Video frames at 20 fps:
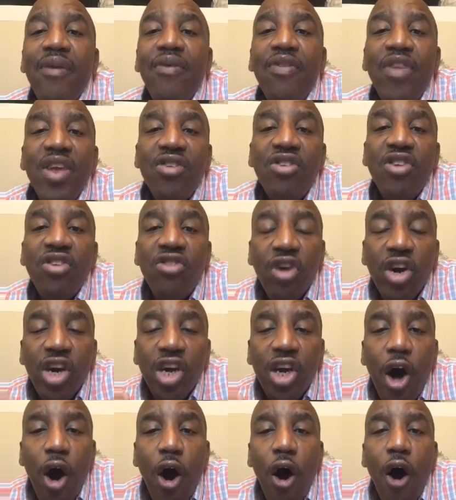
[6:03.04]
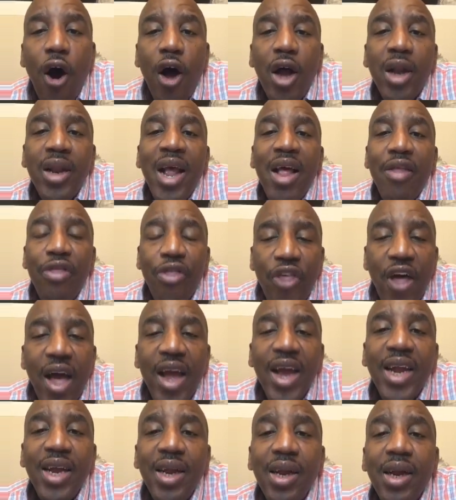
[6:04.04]
this is a God
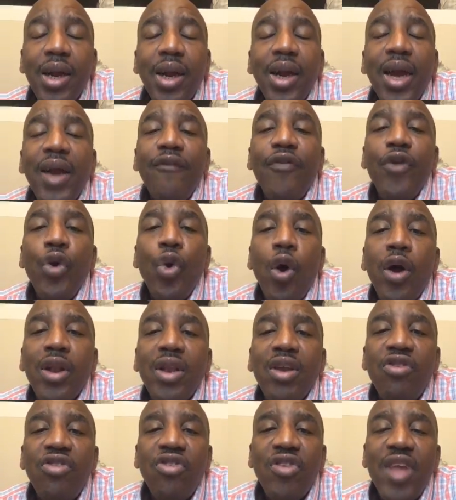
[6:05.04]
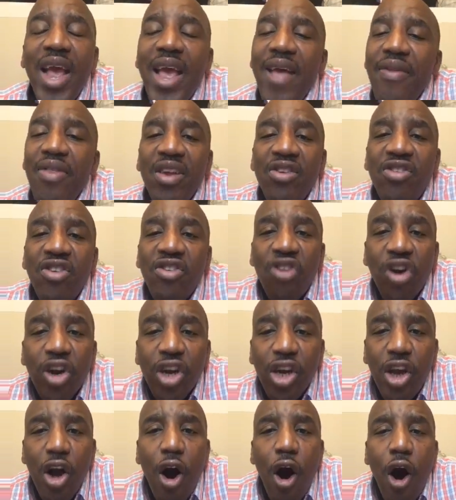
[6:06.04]
thing, if you understand this is a
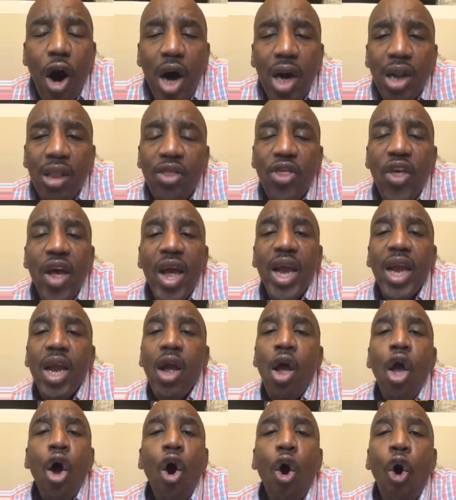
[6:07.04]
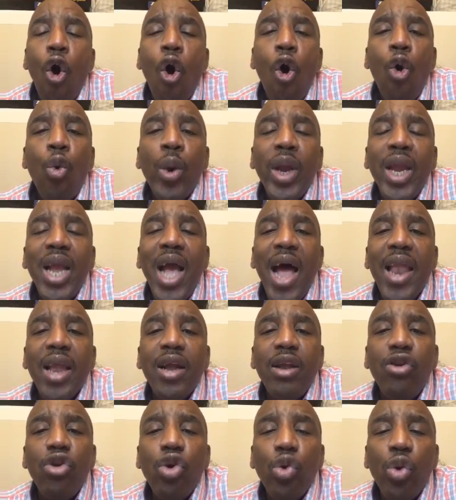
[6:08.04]
God thing, all we got to
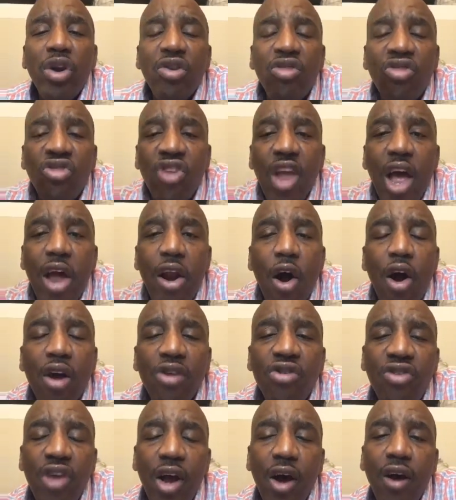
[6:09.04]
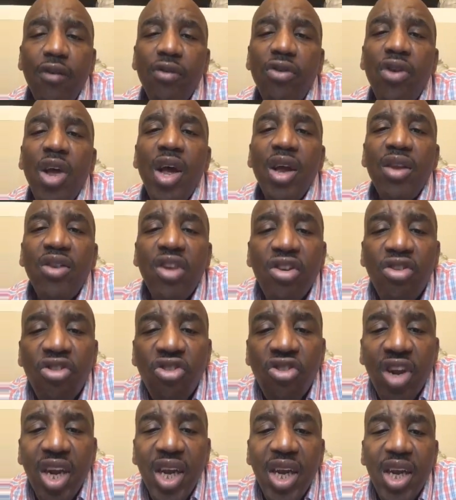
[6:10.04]
do is set ourselves to
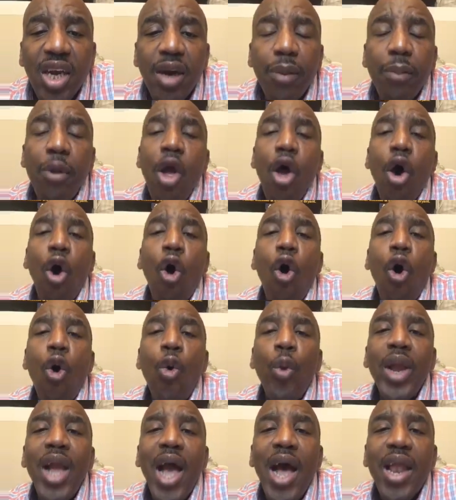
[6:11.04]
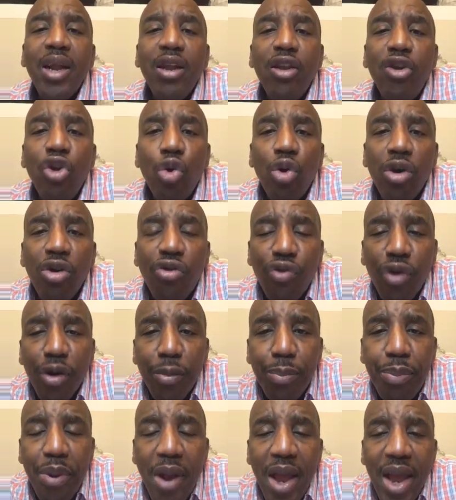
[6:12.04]
seek him. All we got to do is
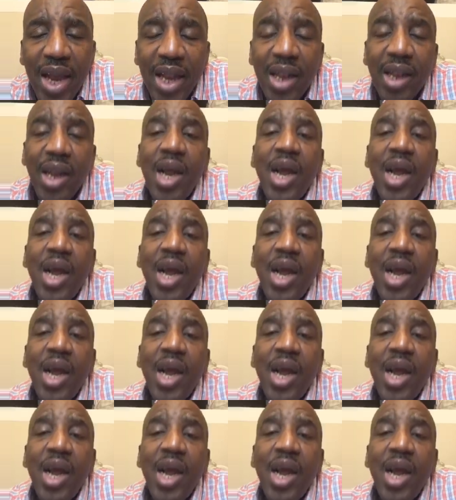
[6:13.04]
repent.